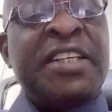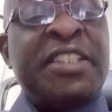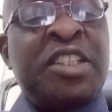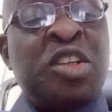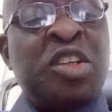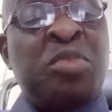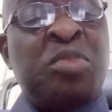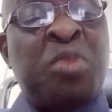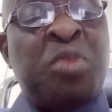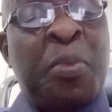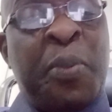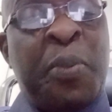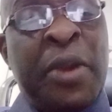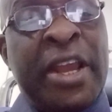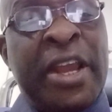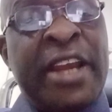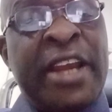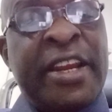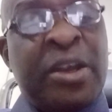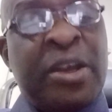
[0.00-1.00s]
Tinubu
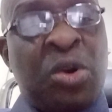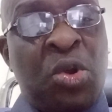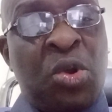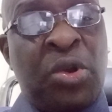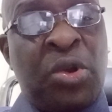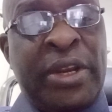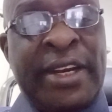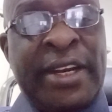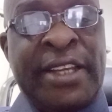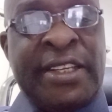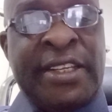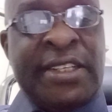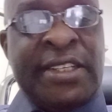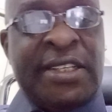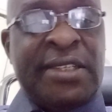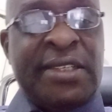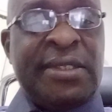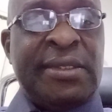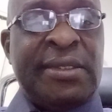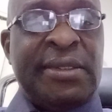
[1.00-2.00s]
played a role in it
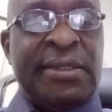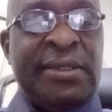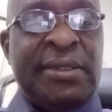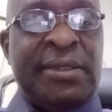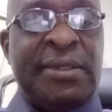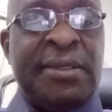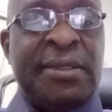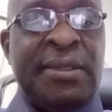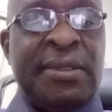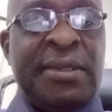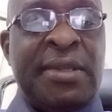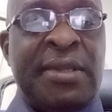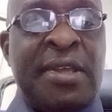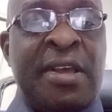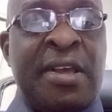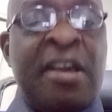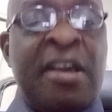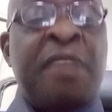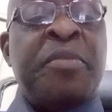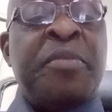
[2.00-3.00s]

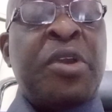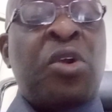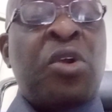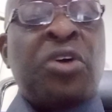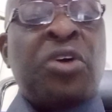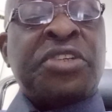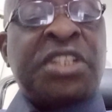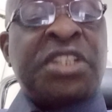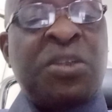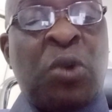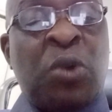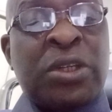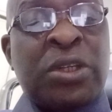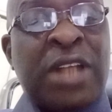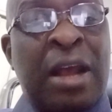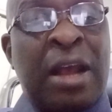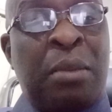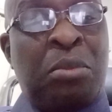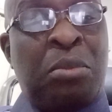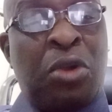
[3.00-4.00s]
because he was
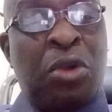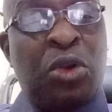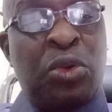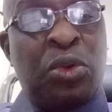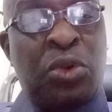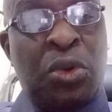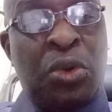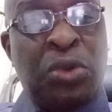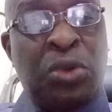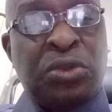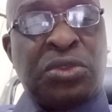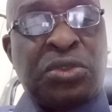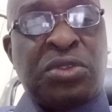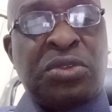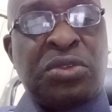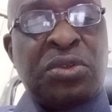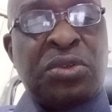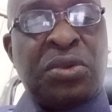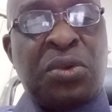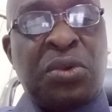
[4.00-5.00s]
among
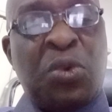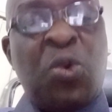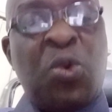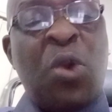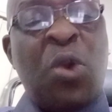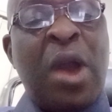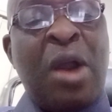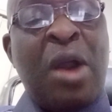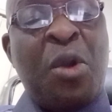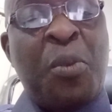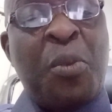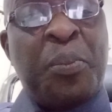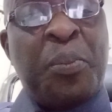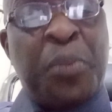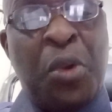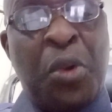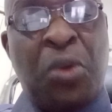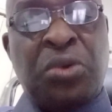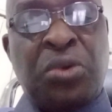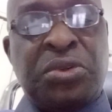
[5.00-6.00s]
those who are
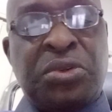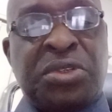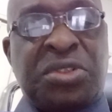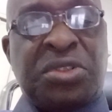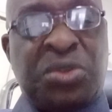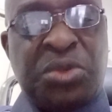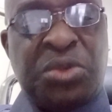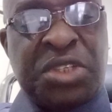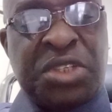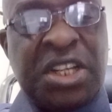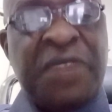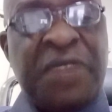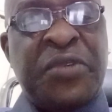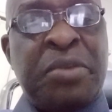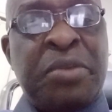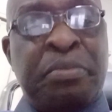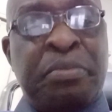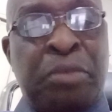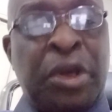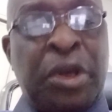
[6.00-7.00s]
opposed to
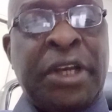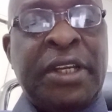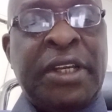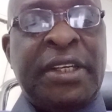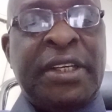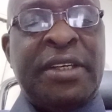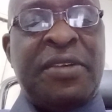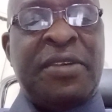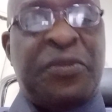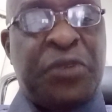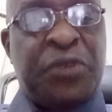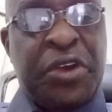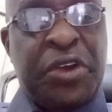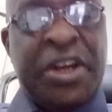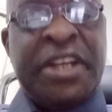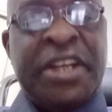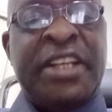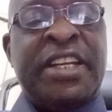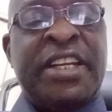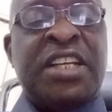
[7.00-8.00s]
saving money for
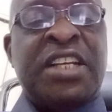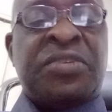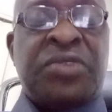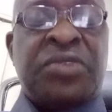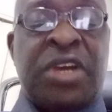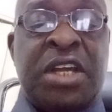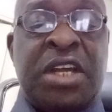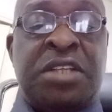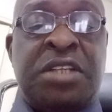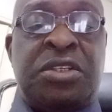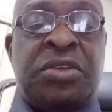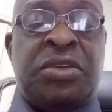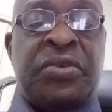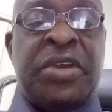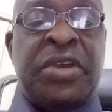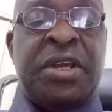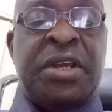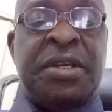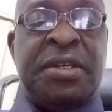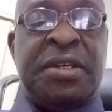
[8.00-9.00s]
rainy days for Nigeria.